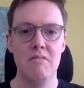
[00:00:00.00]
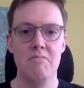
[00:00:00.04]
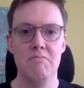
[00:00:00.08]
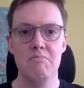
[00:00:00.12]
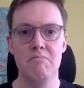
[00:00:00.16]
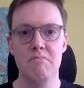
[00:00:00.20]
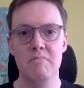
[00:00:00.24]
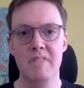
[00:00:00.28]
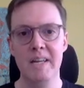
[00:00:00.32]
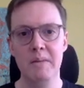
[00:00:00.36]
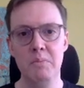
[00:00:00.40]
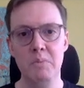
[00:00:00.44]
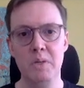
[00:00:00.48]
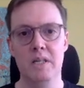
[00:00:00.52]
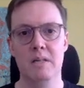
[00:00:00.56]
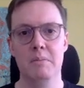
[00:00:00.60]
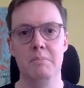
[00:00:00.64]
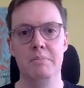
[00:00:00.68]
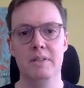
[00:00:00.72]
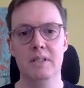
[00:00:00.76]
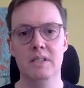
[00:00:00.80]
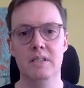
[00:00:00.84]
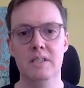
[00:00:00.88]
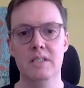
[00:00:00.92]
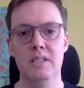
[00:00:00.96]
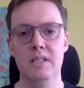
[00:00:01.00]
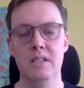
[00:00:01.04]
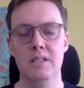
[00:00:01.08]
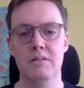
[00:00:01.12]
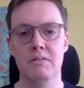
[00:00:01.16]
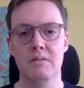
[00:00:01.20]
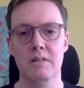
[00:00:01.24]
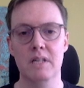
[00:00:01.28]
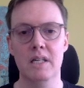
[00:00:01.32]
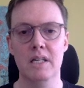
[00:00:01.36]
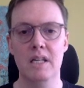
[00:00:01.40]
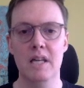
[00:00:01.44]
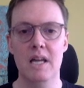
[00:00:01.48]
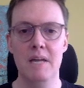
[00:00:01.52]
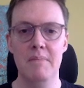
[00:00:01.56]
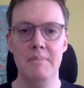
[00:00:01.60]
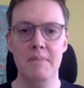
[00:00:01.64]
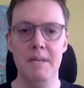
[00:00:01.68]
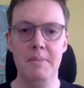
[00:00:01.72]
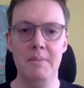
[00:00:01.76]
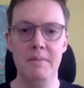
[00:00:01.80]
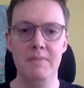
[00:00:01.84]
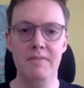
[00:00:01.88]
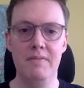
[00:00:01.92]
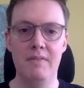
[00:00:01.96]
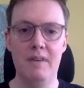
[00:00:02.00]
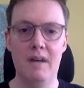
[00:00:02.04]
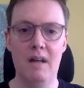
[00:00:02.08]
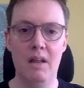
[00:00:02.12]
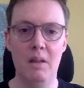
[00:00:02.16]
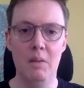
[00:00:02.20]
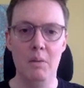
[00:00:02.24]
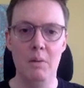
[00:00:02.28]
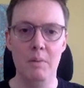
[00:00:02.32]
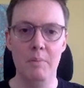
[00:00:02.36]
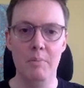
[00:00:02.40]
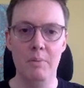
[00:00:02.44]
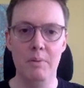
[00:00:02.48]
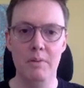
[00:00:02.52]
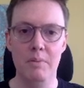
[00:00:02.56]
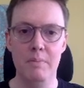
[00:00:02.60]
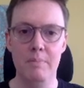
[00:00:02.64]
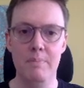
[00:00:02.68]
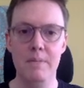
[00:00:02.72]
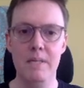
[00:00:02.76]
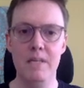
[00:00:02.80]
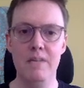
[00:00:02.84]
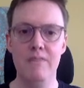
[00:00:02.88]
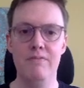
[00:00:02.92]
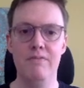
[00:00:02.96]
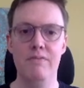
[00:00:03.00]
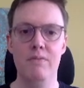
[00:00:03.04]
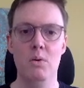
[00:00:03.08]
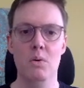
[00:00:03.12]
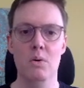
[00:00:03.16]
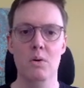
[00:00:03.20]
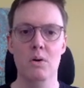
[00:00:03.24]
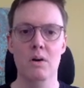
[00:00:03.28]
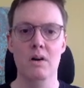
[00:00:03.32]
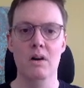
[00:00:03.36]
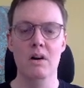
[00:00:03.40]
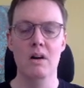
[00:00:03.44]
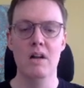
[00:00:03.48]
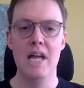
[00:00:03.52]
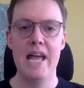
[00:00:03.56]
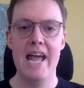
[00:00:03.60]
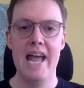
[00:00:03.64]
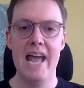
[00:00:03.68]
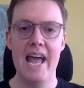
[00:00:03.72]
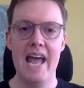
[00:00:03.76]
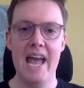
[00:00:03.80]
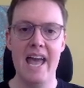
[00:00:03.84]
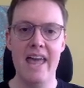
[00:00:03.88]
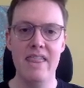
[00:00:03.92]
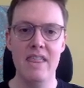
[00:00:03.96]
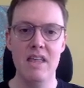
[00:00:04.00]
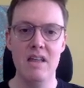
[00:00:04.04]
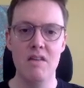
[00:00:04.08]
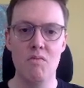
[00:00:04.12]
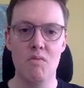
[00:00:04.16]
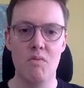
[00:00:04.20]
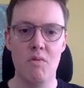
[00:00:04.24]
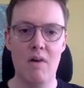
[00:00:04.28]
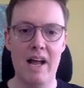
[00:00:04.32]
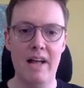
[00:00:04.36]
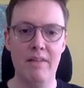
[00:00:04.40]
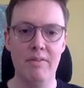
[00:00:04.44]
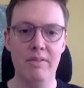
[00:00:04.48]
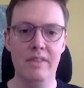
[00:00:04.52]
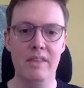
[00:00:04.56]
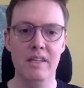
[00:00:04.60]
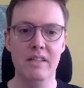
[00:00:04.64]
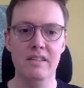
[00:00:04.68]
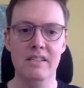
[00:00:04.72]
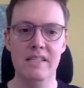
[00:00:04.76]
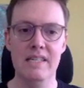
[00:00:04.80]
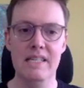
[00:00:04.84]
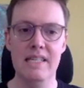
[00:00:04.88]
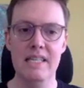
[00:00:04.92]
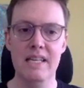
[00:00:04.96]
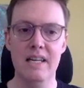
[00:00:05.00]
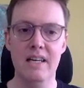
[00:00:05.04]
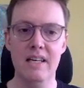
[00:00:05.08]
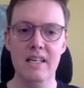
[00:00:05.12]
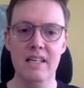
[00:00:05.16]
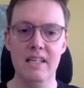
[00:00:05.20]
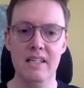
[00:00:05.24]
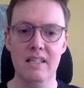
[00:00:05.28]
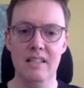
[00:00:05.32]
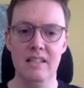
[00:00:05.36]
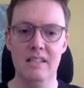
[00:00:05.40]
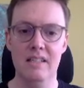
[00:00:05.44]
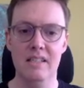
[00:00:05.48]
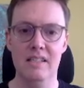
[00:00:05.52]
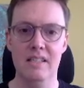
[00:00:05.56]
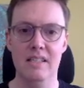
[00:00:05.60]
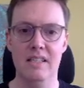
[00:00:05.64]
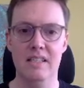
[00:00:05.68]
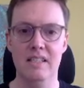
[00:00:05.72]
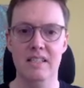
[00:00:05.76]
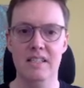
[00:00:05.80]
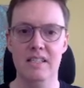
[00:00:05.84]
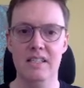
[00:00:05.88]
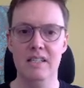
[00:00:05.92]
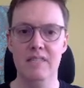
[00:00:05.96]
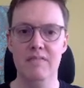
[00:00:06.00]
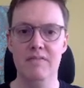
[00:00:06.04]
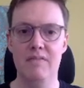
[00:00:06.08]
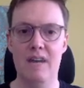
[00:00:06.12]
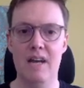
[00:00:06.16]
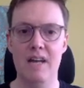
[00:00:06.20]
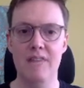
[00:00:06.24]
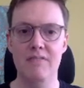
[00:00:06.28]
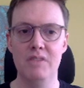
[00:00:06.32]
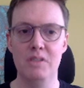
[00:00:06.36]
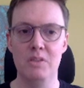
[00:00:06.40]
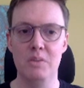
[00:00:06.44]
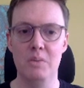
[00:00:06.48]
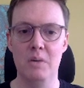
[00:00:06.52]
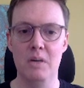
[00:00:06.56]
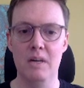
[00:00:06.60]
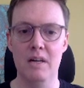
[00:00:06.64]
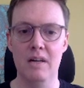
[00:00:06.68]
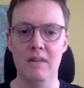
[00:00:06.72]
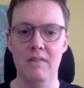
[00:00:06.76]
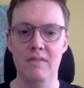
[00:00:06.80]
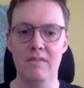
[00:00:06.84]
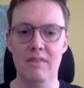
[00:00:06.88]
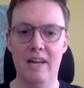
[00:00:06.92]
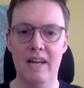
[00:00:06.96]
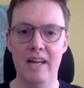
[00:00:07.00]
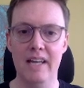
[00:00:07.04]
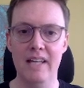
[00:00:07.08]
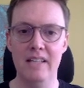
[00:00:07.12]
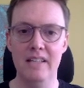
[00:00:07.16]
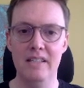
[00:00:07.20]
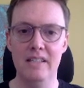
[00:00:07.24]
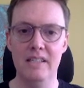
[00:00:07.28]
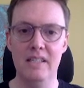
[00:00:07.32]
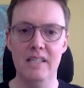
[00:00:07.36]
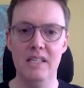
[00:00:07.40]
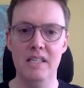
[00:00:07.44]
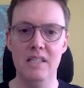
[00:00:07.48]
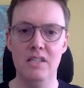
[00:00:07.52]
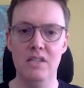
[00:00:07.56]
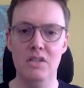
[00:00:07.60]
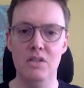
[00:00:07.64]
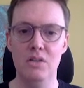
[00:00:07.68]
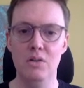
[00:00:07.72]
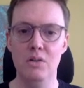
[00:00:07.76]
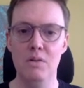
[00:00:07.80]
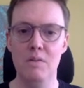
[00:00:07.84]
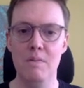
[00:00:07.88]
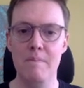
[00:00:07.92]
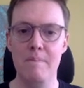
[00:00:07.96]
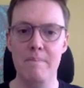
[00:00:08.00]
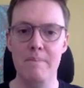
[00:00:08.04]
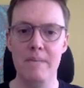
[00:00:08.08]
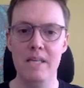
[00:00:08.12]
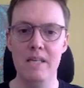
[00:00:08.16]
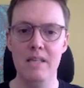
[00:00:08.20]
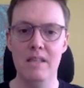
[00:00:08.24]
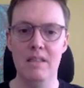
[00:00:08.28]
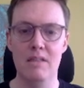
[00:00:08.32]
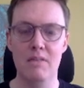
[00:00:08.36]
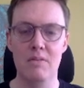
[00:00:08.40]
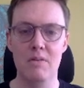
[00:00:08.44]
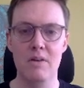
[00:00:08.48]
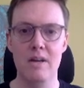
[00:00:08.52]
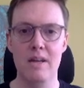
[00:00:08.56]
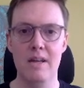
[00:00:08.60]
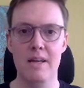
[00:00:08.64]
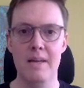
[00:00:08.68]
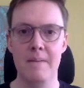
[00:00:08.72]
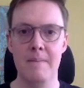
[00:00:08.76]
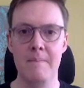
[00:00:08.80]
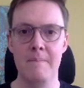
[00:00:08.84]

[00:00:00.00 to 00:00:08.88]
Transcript: then we can play c3 and maybe follow up with b4 and then route this knight to the c5 square via d2, b3.